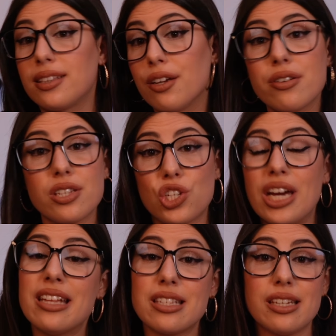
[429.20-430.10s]
there is a
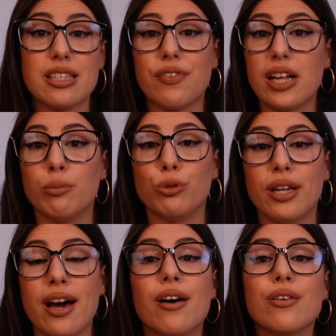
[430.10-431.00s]
chance it is available
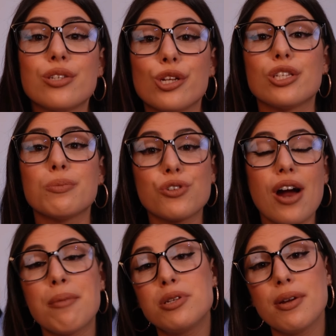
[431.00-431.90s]
now. So
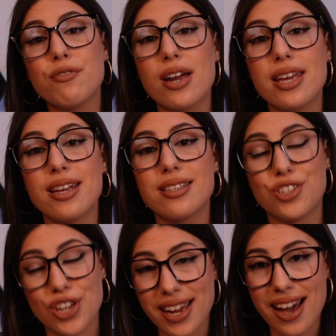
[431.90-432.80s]
subscribe to be ready to
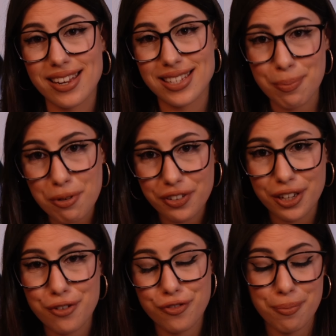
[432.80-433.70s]
check out a separate
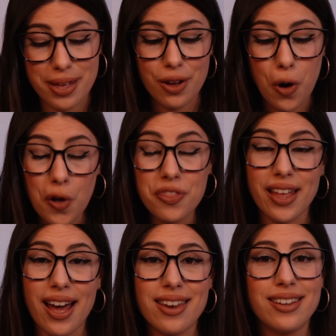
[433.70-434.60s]
video from me on
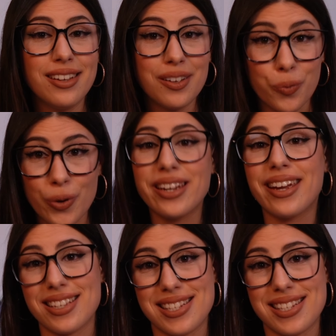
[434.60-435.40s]
that when it gets